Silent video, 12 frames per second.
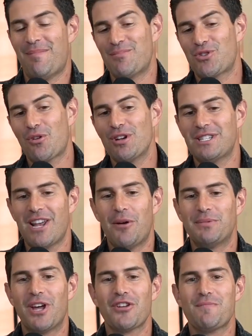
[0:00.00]
sure it's
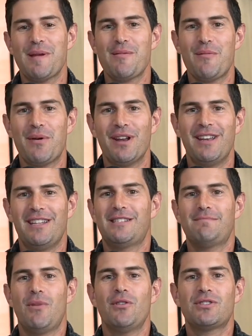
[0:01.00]
helped other people, but
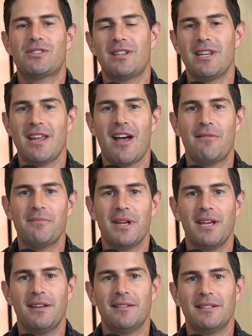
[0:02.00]
it's mostly helped me.